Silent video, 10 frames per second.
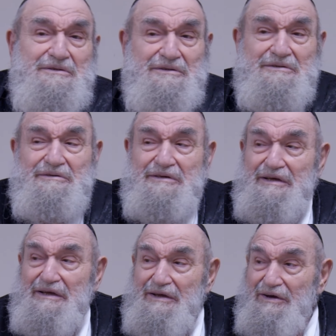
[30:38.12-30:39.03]

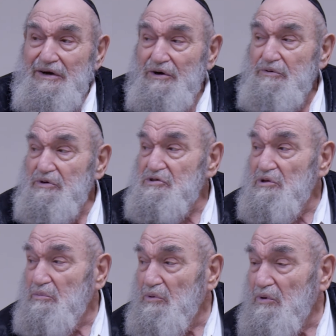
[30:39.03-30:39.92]
Hmm. A
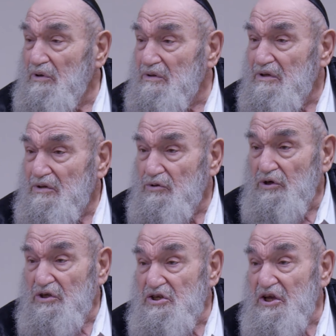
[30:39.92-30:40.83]
crystal ball.
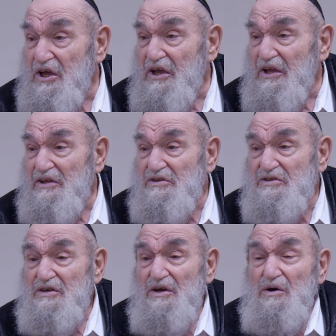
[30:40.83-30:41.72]
Look at your hands.
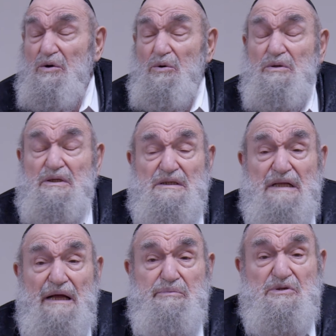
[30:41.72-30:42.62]
All this
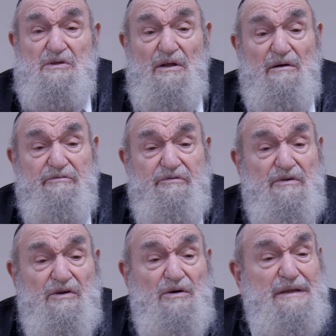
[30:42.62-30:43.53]
type of stuff.
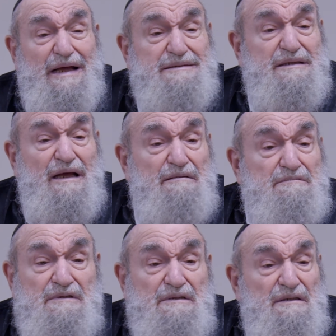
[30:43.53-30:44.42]
You go downtown,
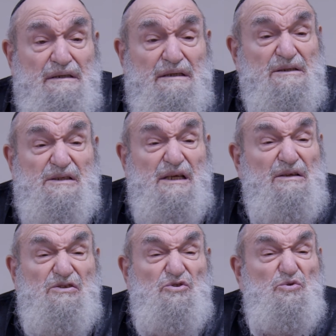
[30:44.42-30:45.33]
you'll see
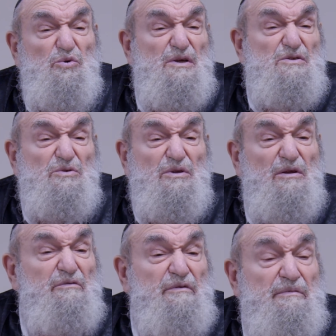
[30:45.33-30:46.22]
stores all
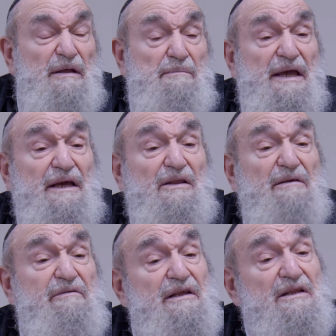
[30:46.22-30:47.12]
over. They make a living.